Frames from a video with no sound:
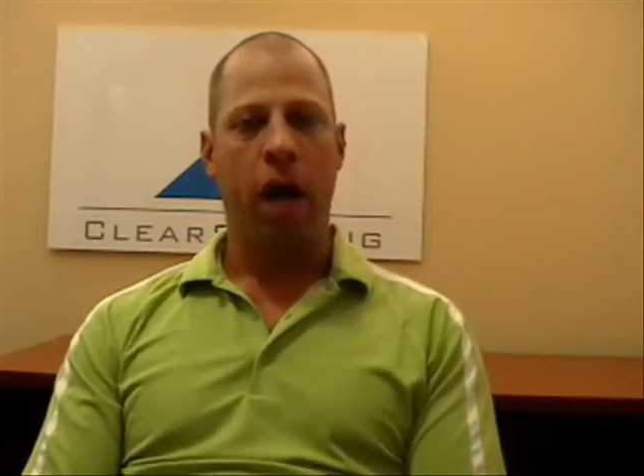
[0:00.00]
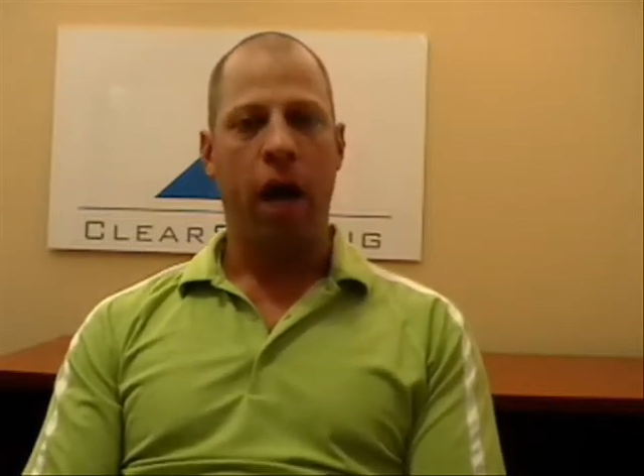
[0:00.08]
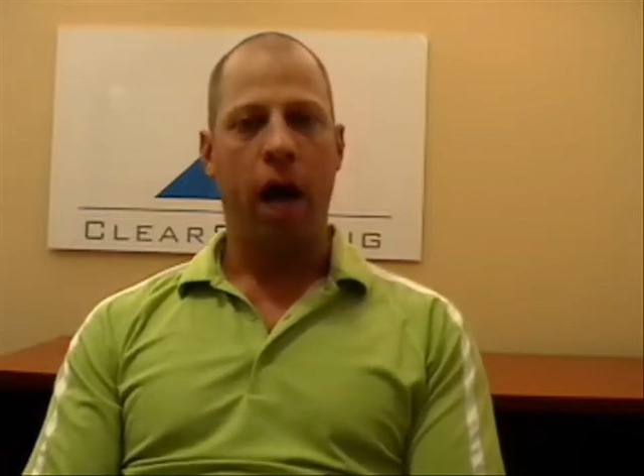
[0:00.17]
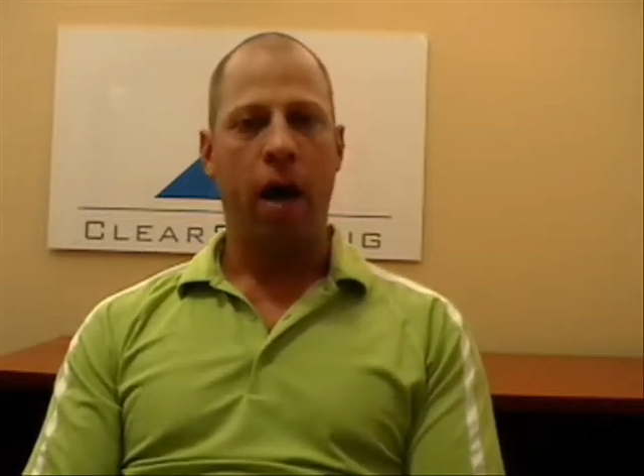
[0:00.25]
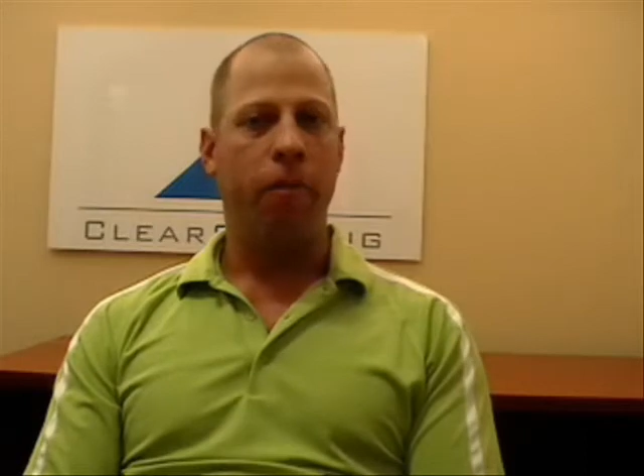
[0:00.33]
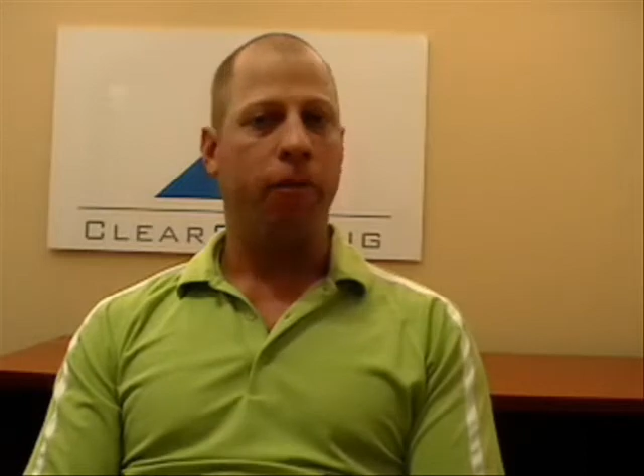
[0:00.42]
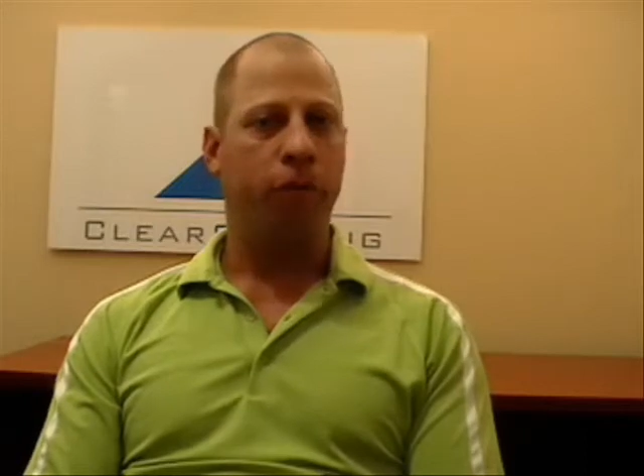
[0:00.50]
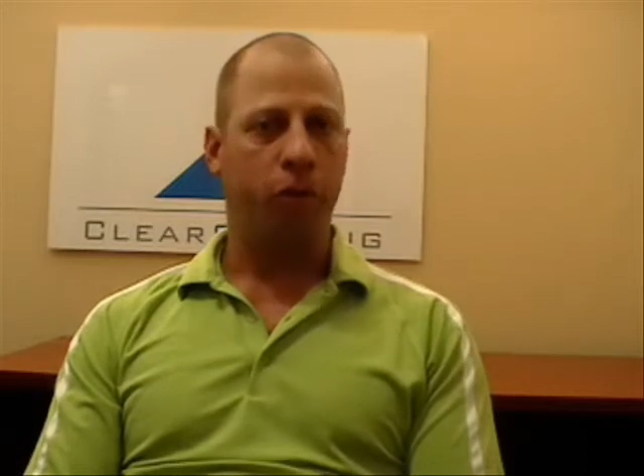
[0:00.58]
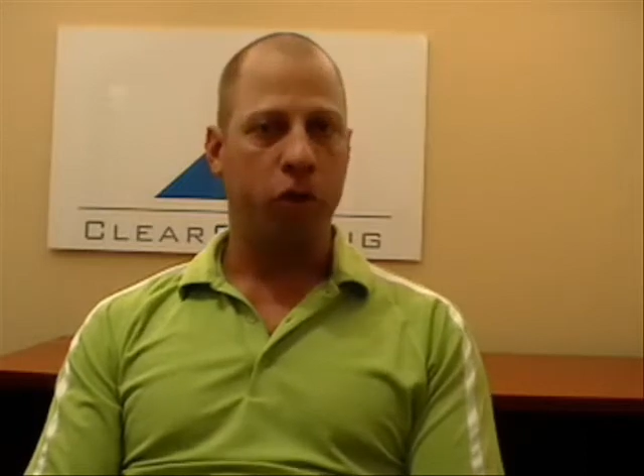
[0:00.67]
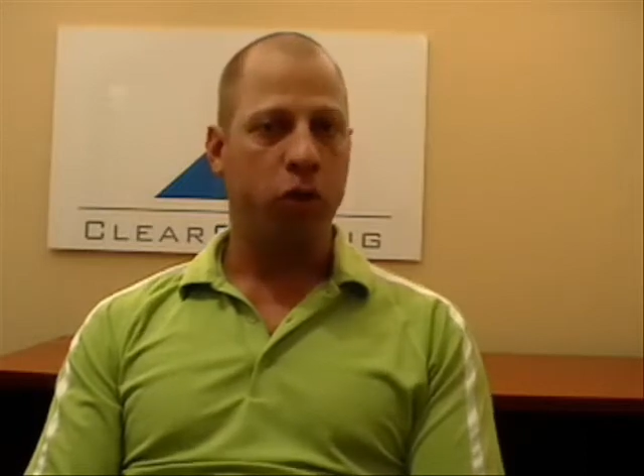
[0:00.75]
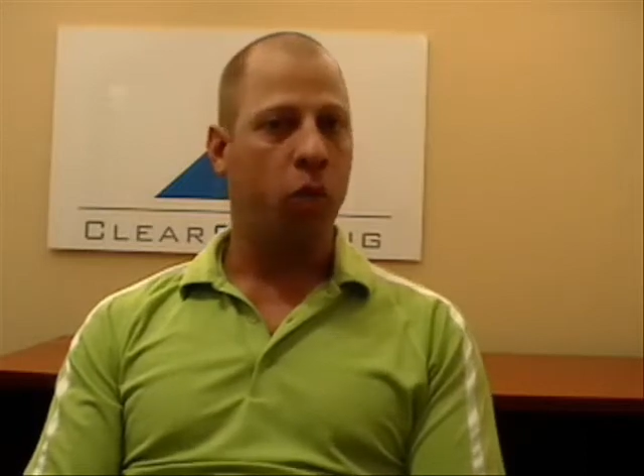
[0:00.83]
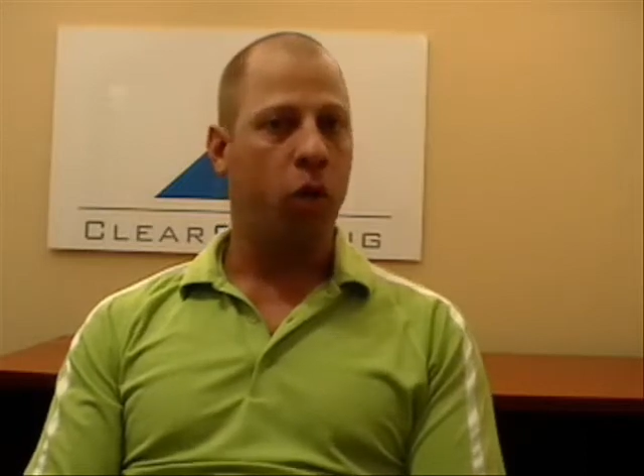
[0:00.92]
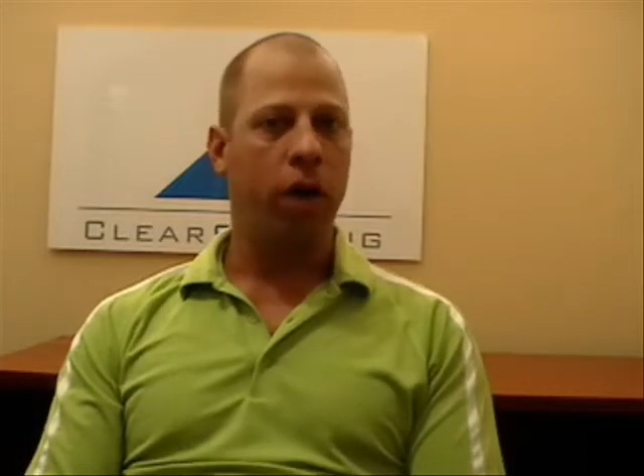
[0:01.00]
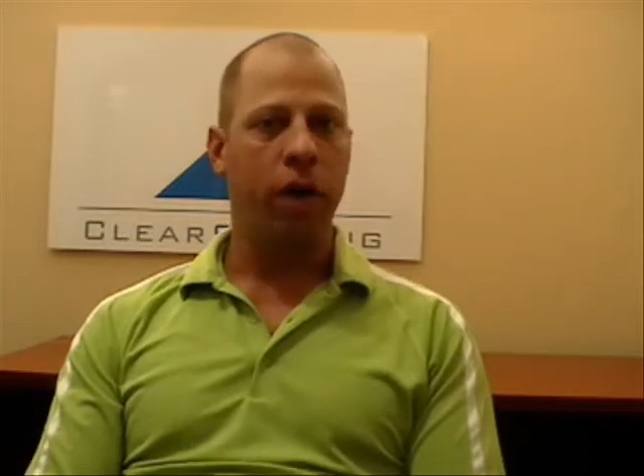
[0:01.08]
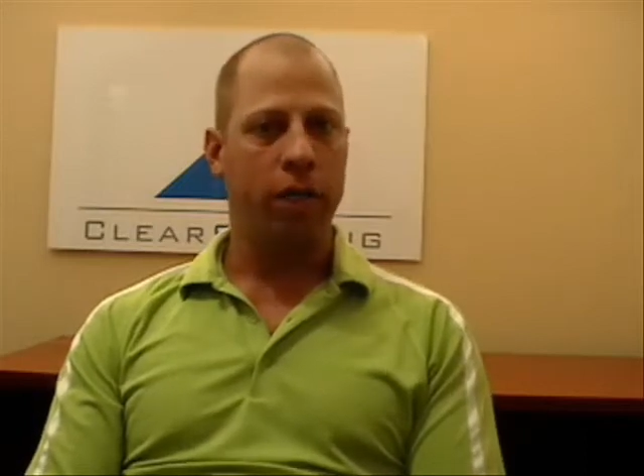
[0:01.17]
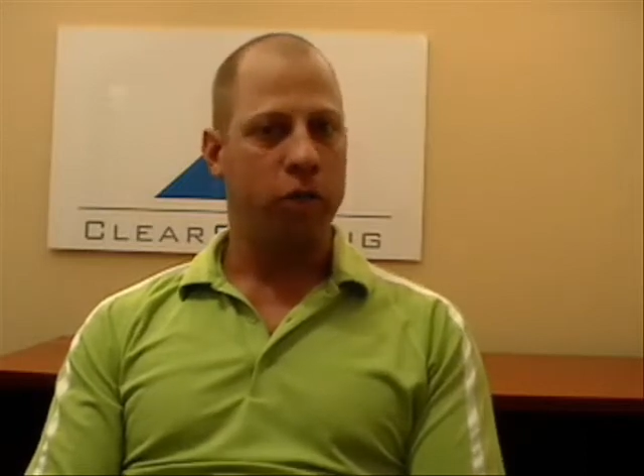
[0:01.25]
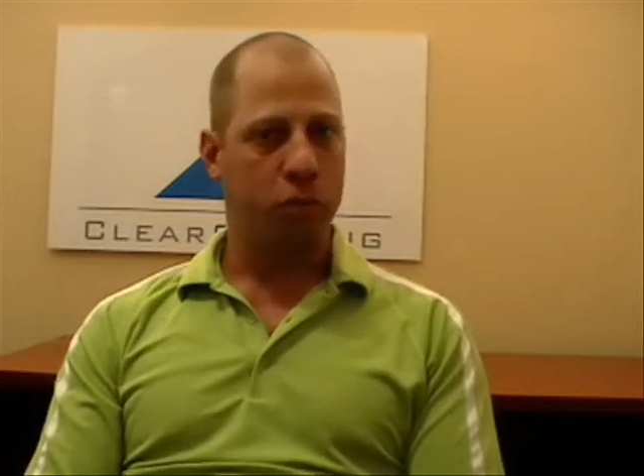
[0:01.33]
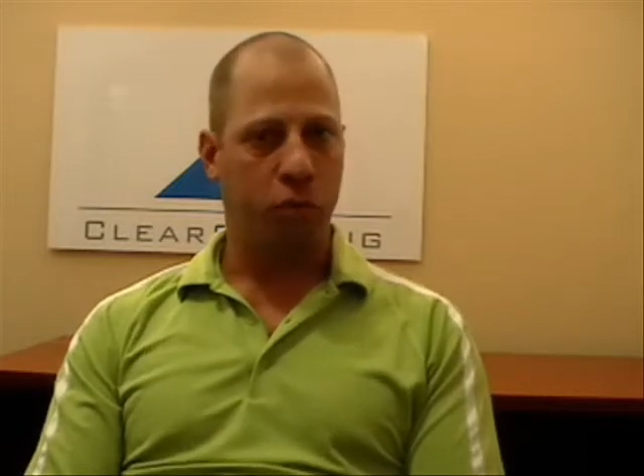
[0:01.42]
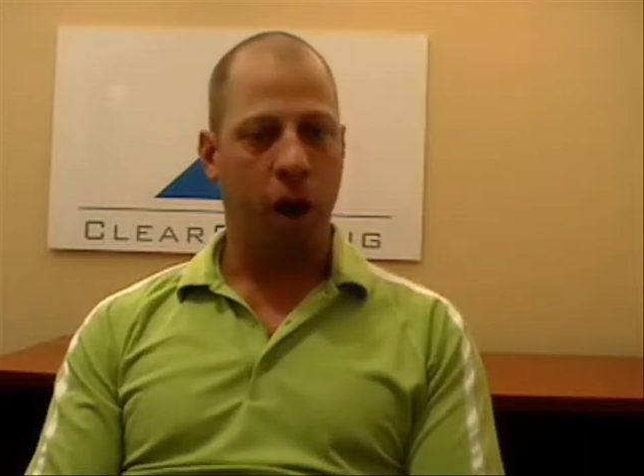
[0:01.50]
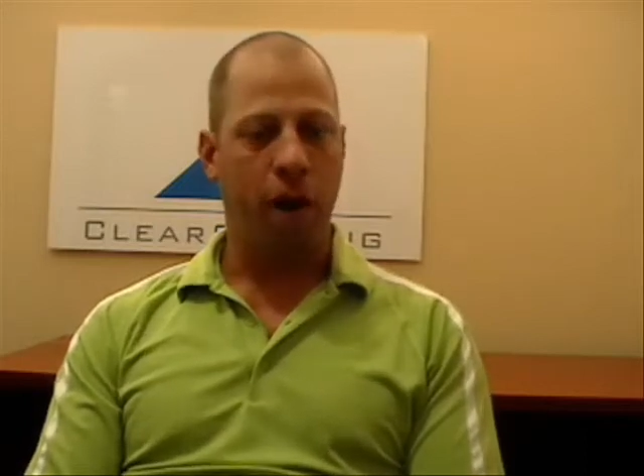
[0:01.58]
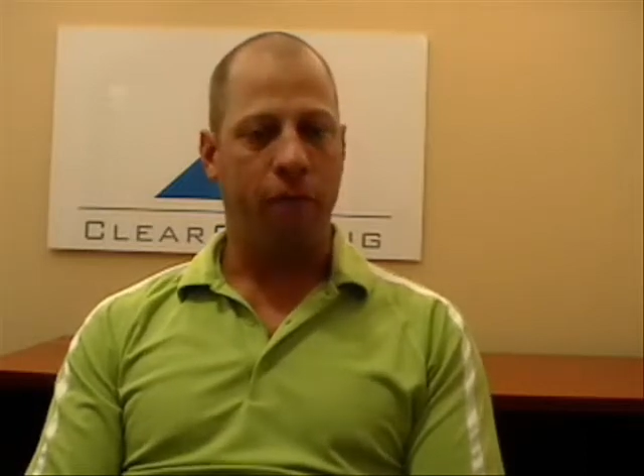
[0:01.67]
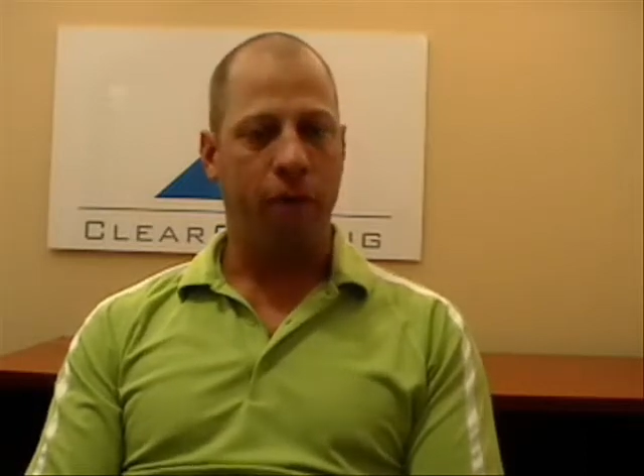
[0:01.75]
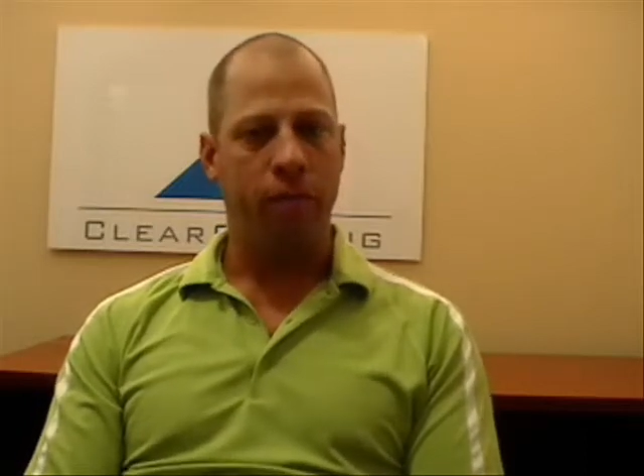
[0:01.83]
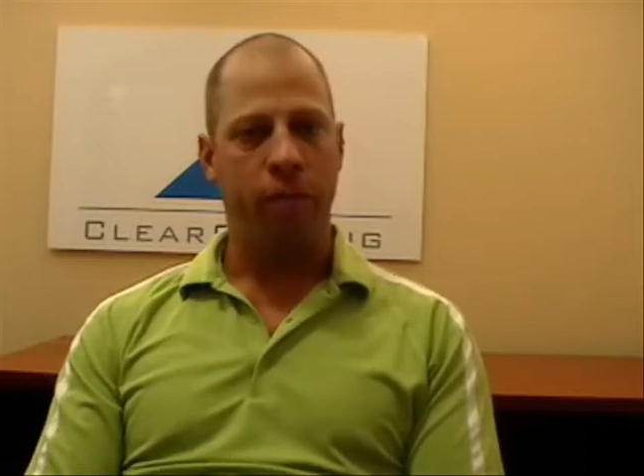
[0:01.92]
The first one is
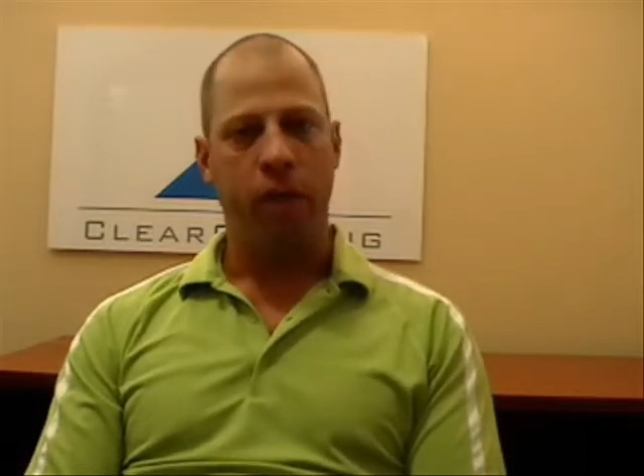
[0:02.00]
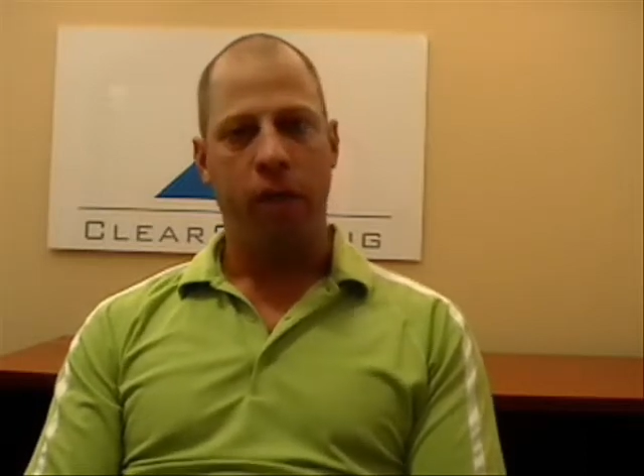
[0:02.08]
profit,